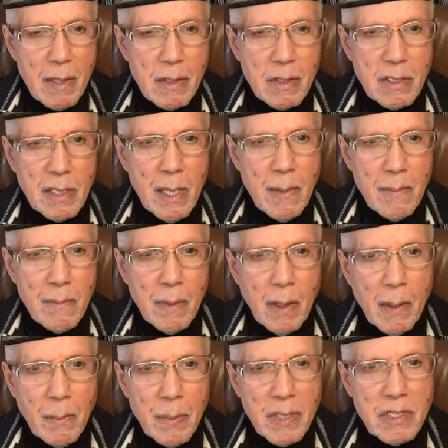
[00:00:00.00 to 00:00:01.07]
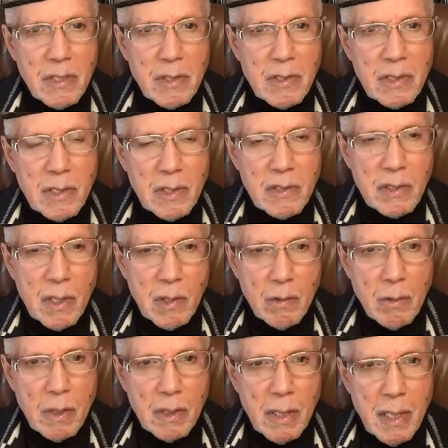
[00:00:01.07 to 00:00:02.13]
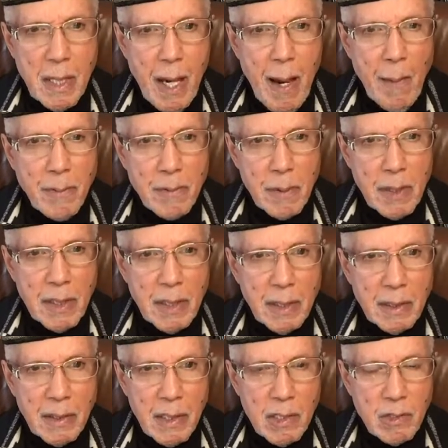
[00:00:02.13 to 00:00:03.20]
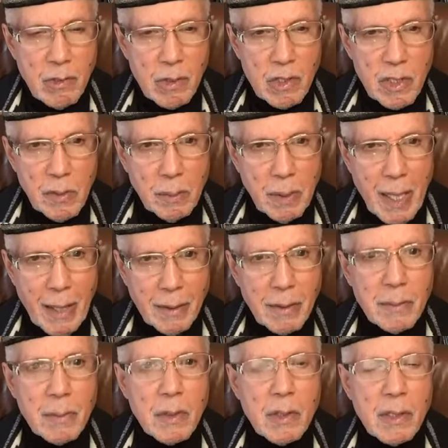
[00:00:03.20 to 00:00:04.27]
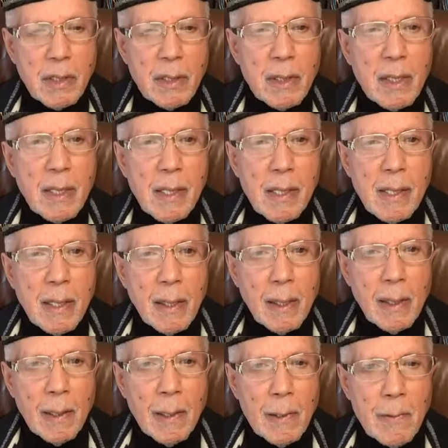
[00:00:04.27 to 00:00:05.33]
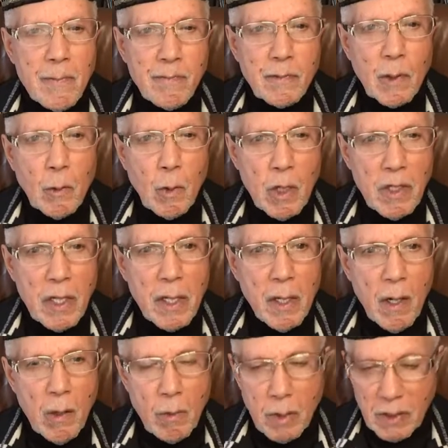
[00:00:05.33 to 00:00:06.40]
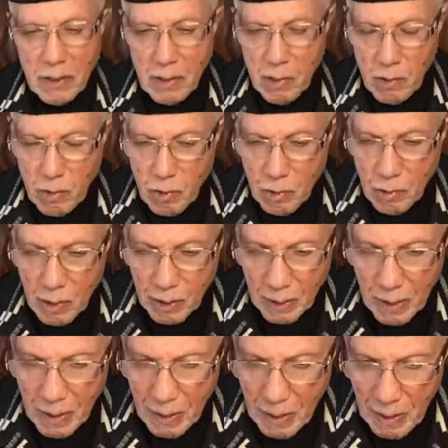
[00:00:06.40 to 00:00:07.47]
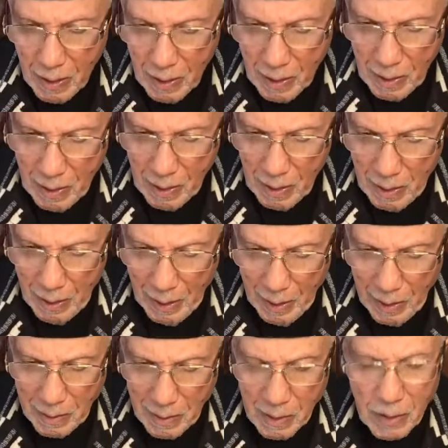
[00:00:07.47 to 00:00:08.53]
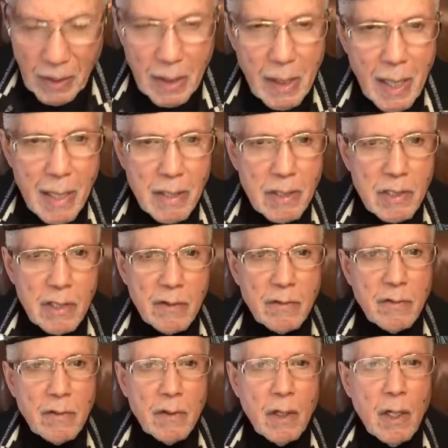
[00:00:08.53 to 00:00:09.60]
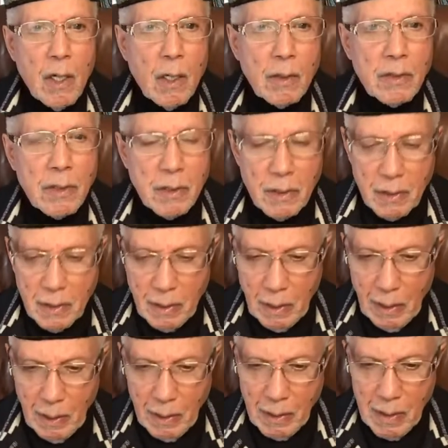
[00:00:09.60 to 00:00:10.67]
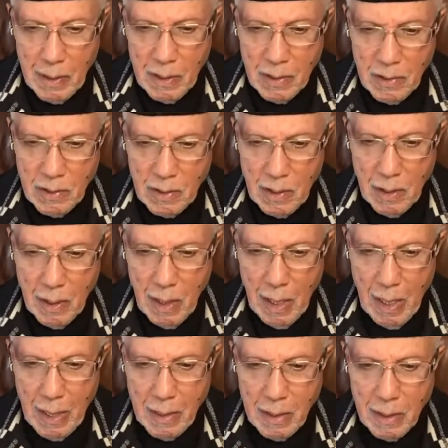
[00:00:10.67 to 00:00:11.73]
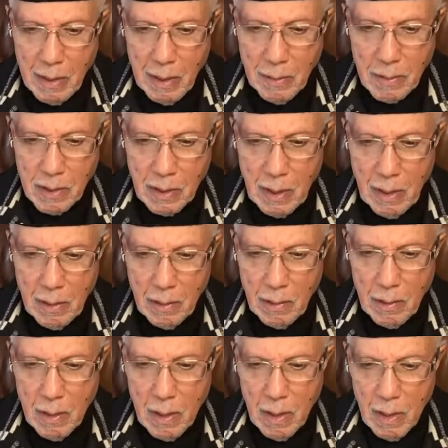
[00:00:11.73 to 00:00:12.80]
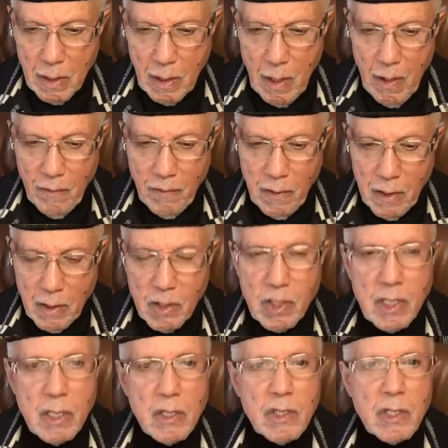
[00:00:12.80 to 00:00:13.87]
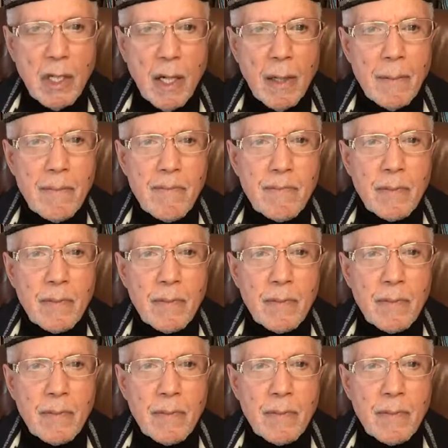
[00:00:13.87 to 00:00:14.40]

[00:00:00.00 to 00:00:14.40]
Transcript: some businesses that are really operating in the interest of the Black community, where they are and what they're doing. And in the case of Alton and his high-end upscale coffee and tea shop,